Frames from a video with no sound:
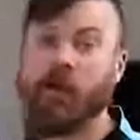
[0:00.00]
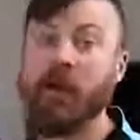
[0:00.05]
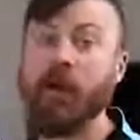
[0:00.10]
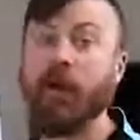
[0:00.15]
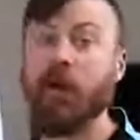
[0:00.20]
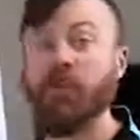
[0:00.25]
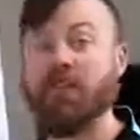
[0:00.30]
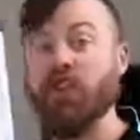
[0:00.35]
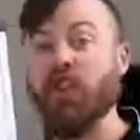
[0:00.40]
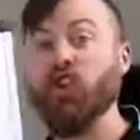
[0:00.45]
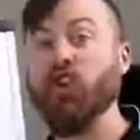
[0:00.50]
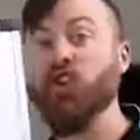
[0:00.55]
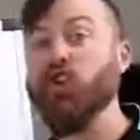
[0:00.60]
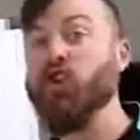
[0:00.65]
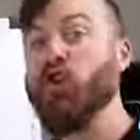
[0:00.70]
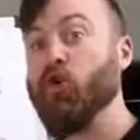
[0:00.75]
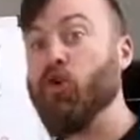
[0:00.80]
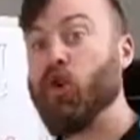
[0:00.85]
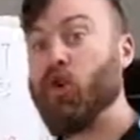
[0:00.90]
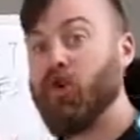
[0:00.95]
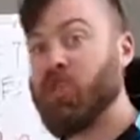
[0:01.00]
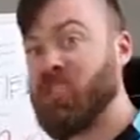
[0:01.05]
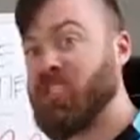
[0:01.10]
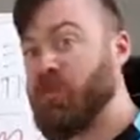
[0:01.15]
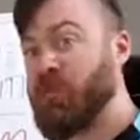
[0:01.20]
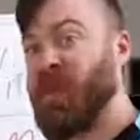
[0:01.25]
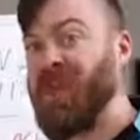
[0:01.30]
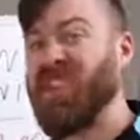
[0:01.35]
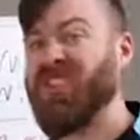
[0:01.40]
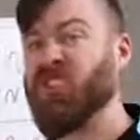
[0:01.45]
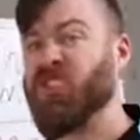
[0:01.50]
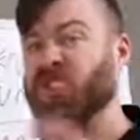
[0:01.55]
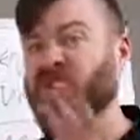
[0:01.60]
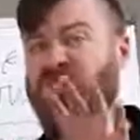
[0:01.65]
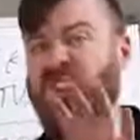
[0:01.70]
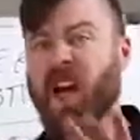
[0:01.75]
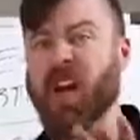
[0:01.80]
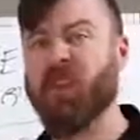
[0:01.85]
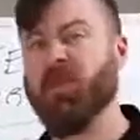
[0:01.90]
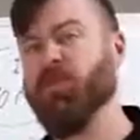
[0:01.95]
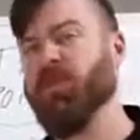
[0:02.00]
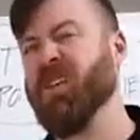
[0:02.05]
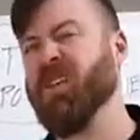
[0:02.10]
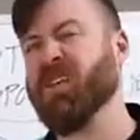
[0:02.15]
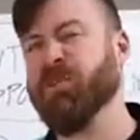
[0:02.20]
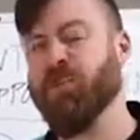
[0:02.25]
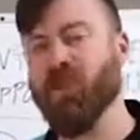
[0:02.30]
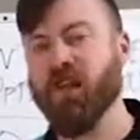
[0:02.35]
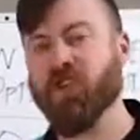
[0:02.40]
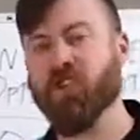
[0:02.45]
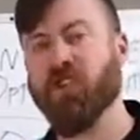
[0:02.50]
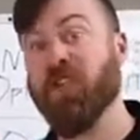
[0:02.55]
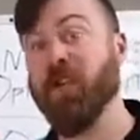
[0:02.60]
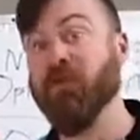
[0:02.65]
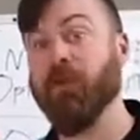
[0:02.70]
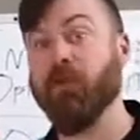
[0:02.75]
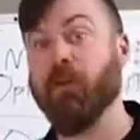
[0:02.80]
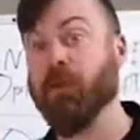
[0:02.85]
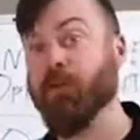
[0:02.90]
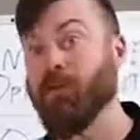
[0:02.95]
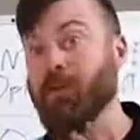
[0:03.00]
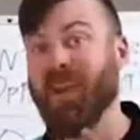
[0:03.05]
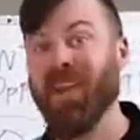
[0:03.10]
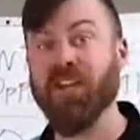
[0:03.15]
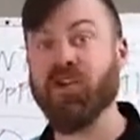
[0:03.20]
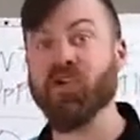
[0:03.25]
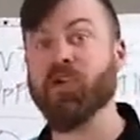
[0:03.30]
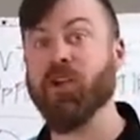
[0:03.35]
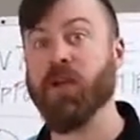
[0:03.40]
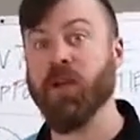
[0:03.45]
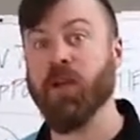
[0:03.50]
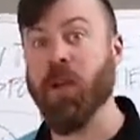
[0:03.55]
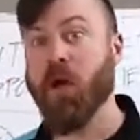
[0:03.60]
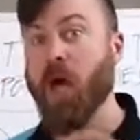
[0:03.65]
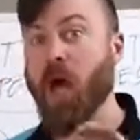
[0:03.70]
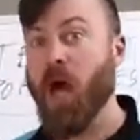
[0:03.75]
and error. It's a newer space. There's not a, as much information